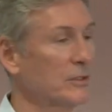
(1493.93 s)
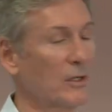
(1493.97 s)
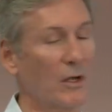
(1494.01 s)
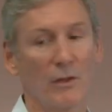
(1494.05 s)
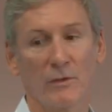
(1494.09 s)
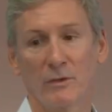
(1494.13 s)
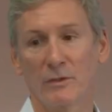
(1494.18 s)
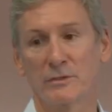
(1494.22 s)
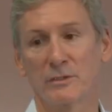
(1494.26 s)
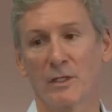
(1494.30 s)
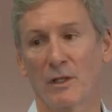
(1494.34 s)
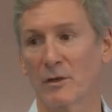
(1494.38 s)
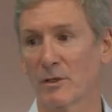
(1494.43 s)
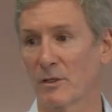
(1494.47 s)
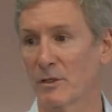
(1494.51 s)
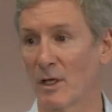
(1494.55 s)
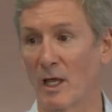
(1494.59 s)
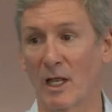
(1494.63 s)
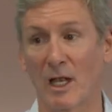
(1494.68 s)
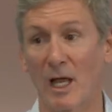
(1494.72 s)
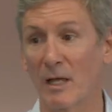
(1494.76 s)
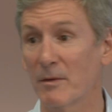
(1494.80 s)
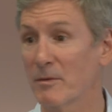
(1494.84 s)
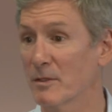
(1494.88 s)
and all those other,
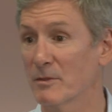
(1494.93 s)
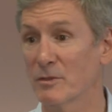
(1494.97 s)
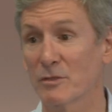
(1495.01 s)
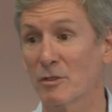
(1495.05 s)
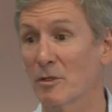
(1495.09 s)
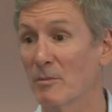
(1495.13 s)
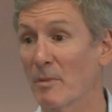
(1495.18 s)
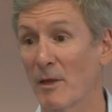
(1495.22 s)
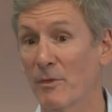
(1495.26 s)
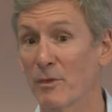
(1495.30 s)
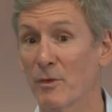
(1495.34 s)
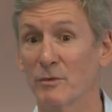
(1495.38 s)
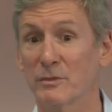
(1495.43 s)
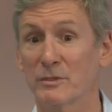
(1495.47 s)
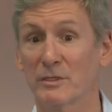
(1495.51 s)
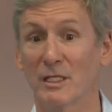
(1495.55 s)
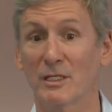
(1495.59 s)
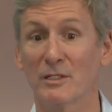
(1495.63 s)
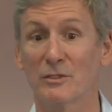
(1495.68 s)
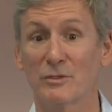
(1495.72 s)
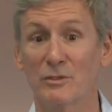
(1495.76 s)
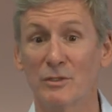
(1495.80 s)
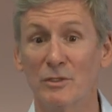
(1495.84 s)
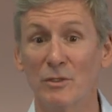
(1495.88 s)
and I'm concerned about those
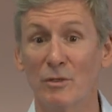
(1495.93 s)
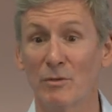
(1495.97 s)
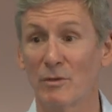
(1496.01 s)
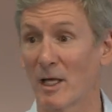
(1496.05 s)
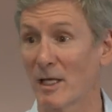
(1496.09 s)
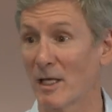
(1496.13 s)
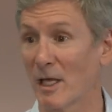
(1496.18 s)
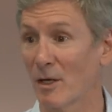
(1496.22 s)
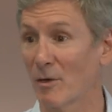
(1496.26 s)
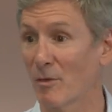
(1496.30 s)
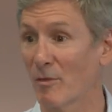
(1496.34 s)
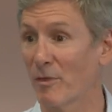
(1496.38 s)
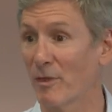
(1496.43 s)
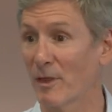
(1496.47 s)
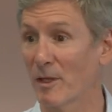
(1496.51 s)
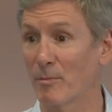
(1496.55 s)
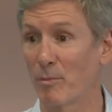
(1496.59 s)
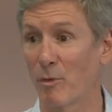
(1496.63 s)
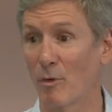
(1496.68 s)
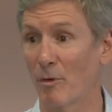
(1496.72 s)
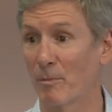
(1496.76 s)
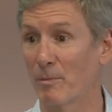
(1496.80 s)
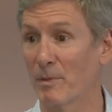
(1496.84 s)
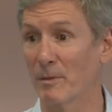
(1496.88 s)
things too. Like, I don't
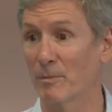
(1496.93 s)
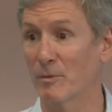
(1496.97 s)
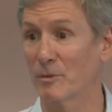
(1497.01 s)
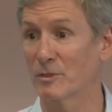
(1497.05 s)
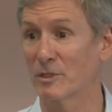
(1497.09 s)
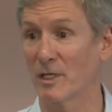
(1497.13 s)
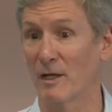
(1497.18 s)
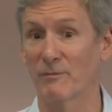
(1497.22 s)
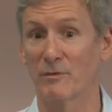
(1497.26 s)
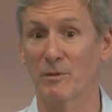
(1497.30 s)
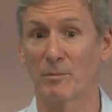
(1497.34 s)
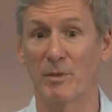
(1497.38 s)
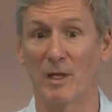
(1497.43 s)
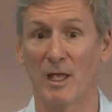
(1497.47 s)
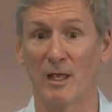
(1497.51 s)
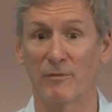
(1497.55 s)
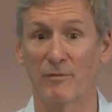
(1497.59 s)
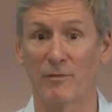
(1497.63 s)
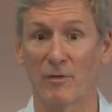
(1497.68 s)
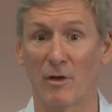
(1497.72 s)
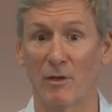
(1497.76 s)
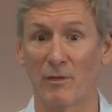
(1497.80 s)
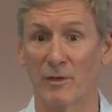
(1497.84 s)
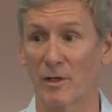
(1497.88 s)
think poor people should have to pay
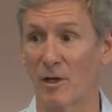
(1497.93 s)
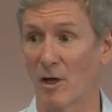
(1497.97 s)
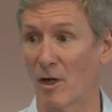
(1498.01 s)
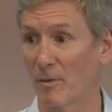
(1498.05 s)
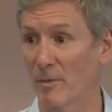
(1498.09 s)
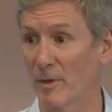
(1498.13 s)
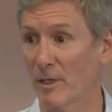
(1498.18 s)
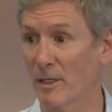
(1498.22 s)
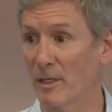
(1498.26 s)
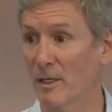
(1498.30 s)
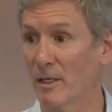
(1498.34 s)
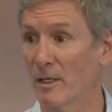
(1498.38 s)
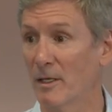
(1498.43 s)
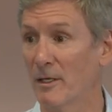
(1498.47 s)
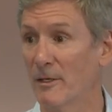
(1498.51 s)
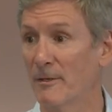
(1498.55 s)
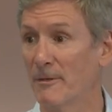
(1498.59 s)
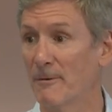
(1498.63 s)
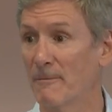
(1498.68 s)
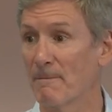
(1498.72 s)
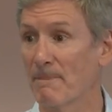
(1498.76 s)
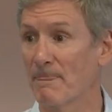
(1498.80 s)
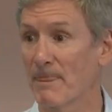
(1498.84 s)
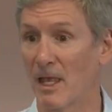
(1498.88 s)
for all the carbon.
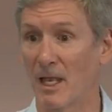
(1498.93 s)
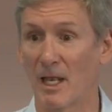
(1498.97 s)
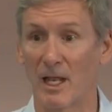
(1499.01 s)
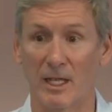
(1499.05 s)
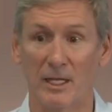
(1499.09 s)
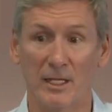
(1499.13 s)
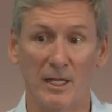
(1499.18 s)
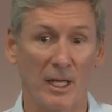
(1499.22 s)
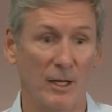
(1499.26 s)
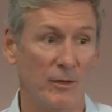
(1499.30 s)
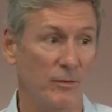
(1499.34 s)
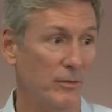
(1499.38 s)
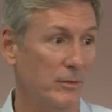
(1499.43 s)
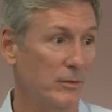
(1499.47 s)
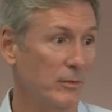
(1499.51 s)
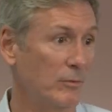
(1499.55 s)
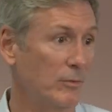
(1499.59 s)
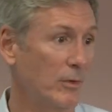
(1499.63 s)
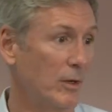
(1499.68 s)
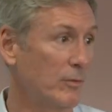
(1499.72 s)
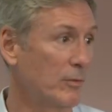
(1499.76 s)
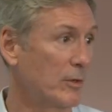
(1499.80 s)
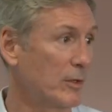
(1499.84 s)
And I get what